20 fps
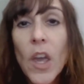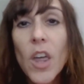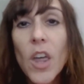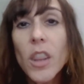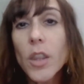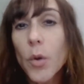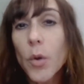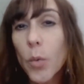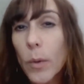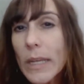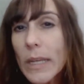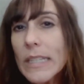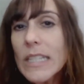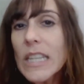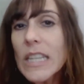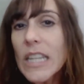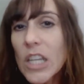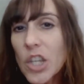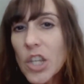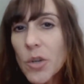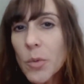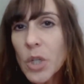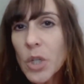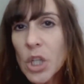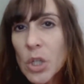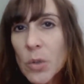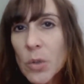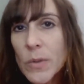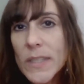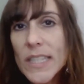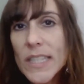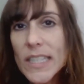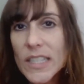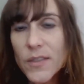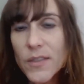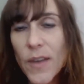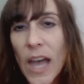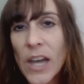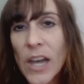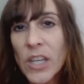The reason that you would use
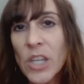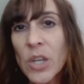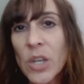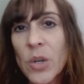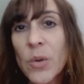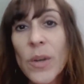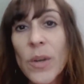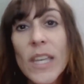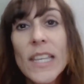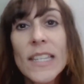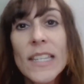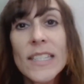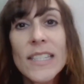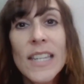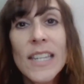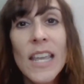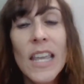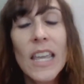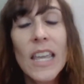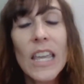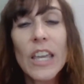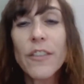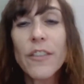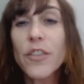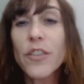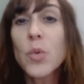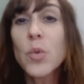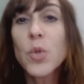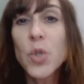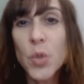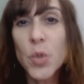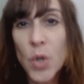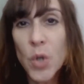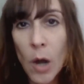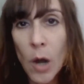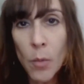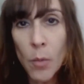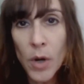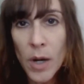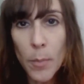this value is if you do
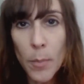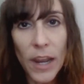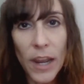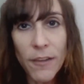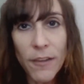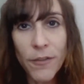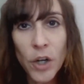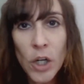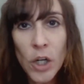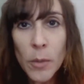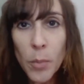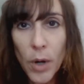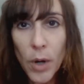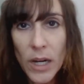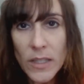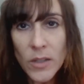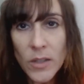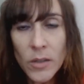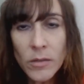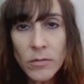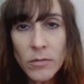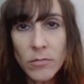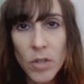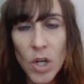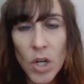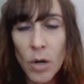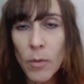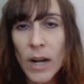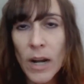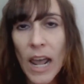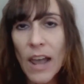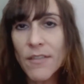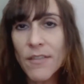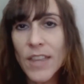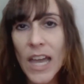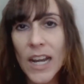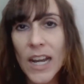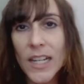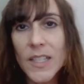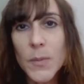not want to pay for an appraisal, you don't want to have
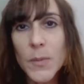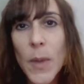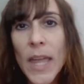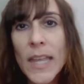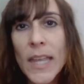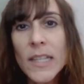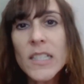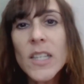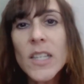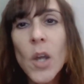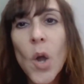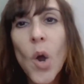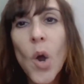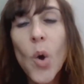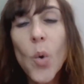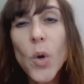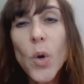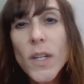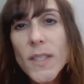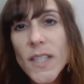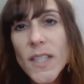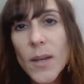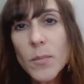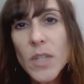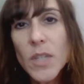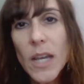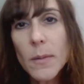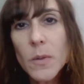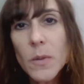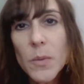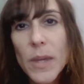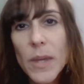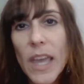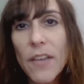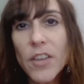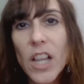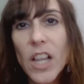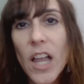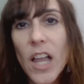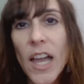that expense, or sometimes we
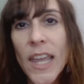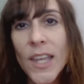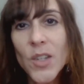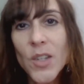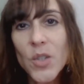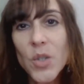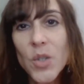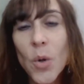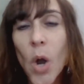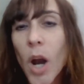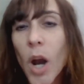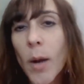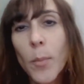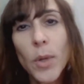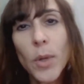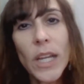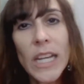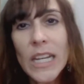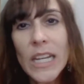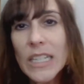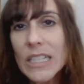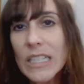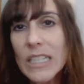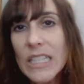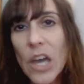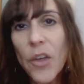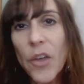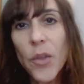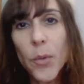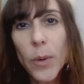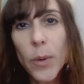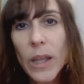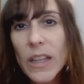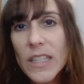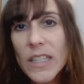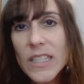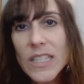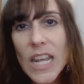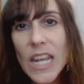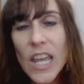have clients who aren't planning to sell the real
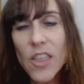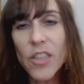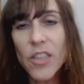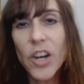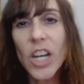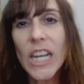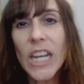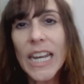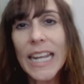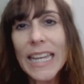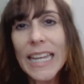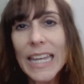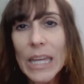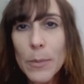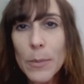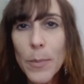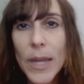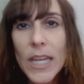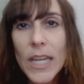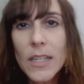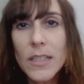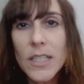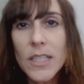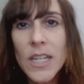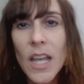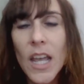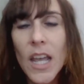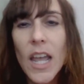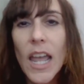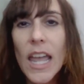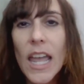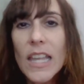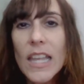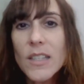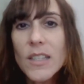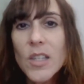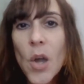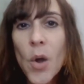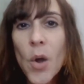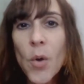estate, they're going to keep it,
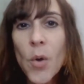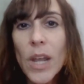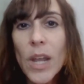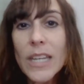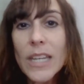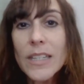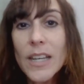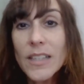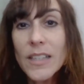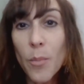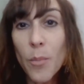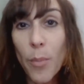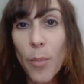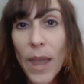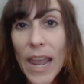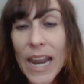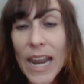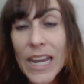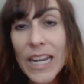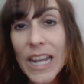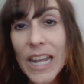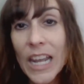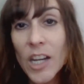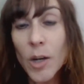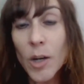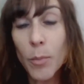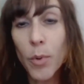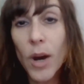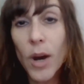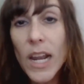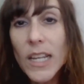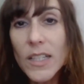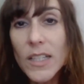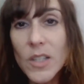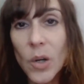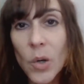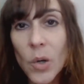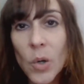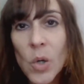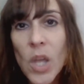and so it doesn't pay to get an
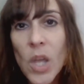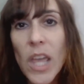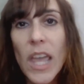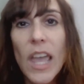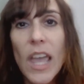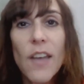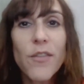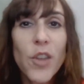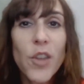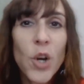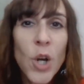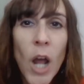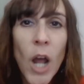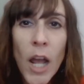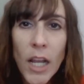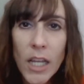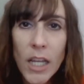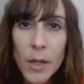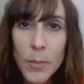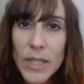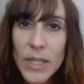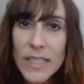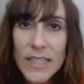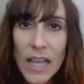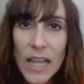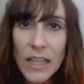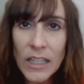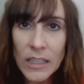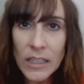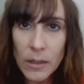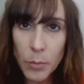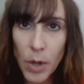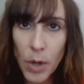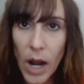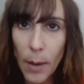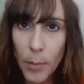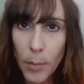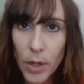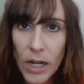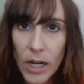appraisal if they're not going to be selling the
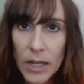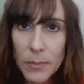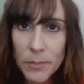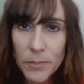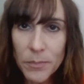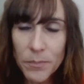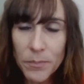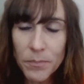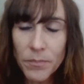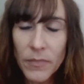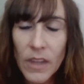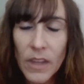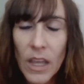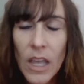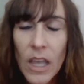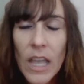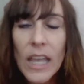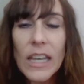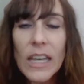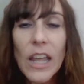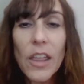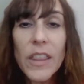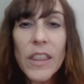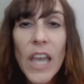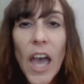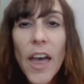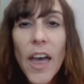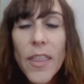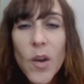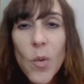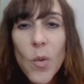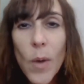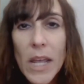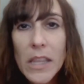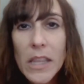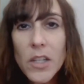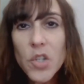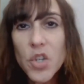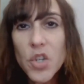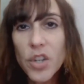property. Now, the other way
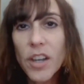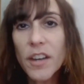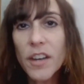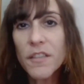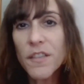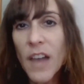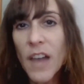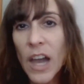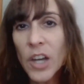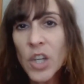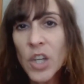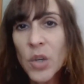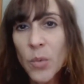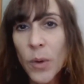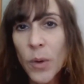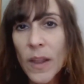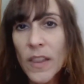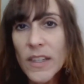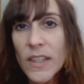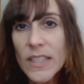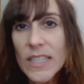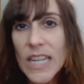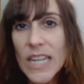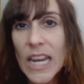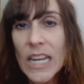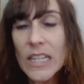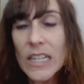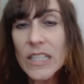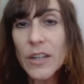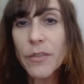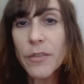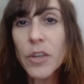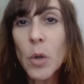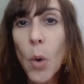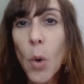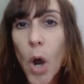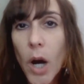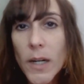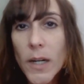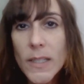that you can value real estate is if
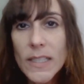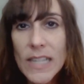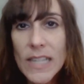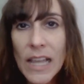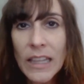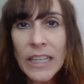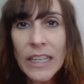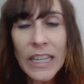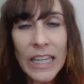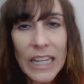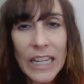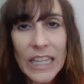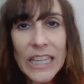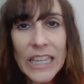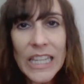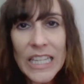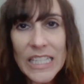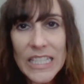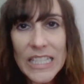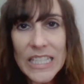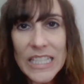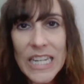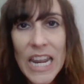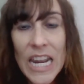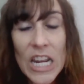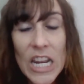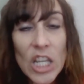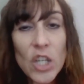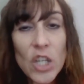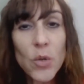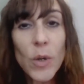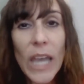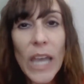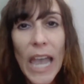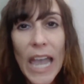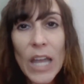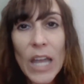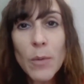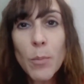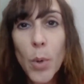you are selling it in the estate, you
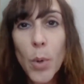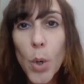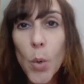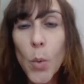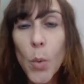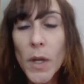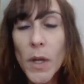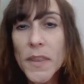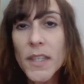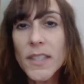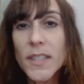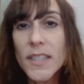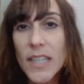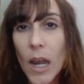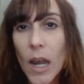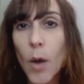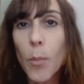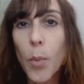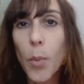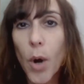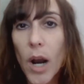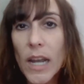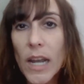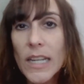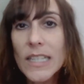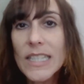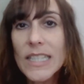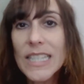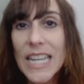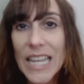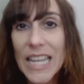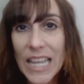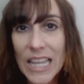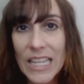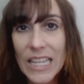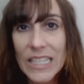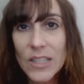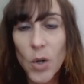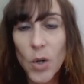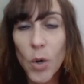can put what the sale price
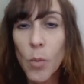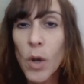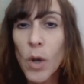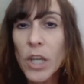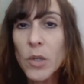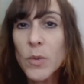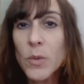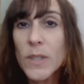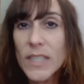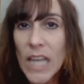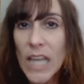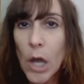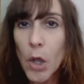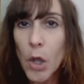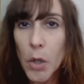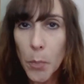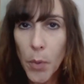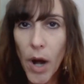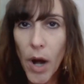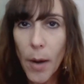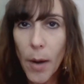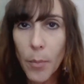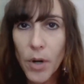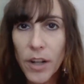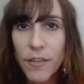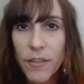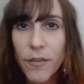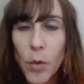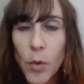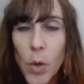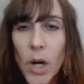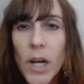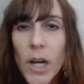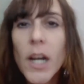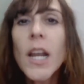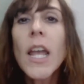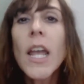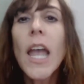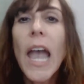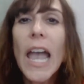is or what you sell the property for,
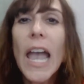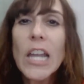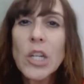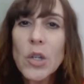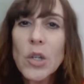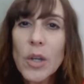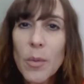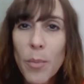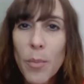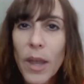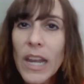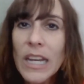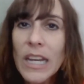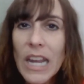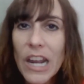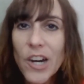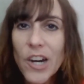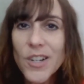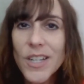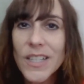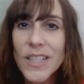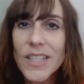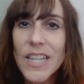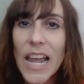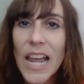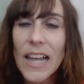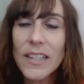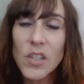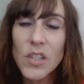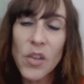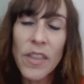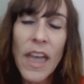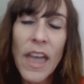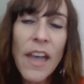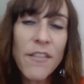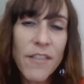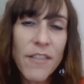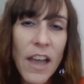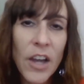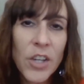and you can pay inheritance tax on
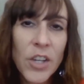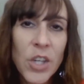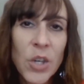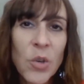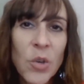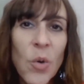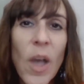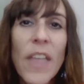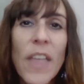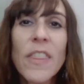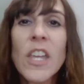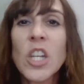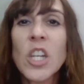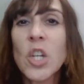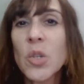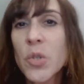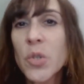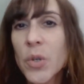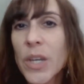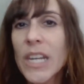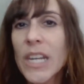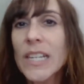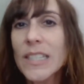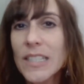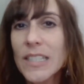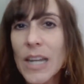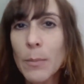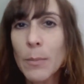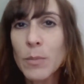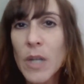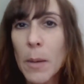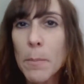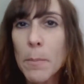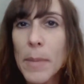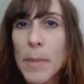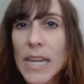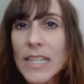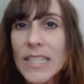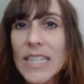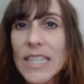that value, and then you do get a stepped up
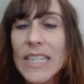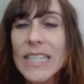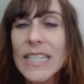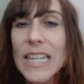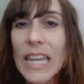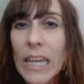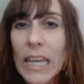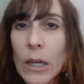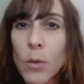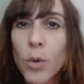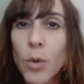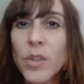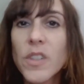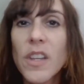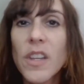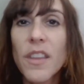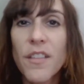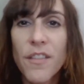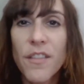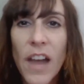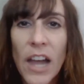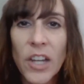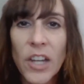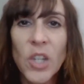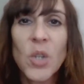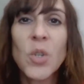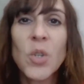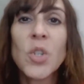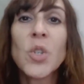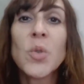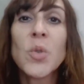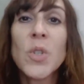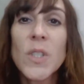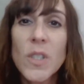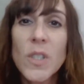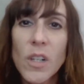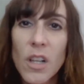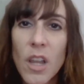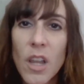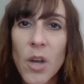basis equal to the value you
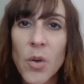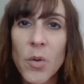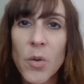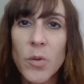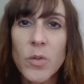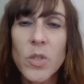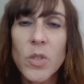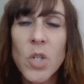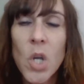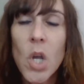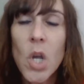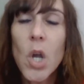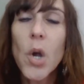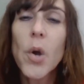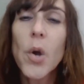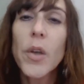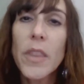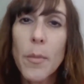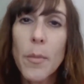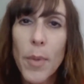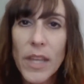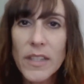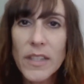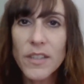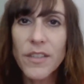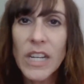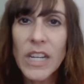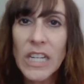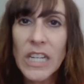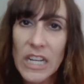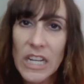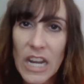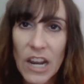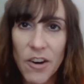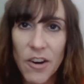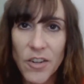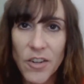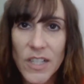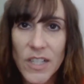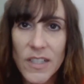disclosed on the Pennsylvania
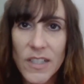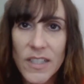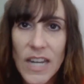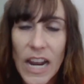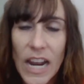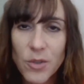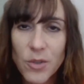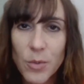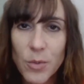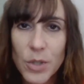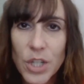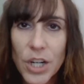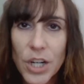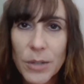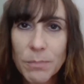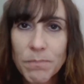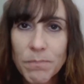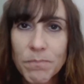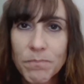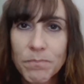inheritance tax return.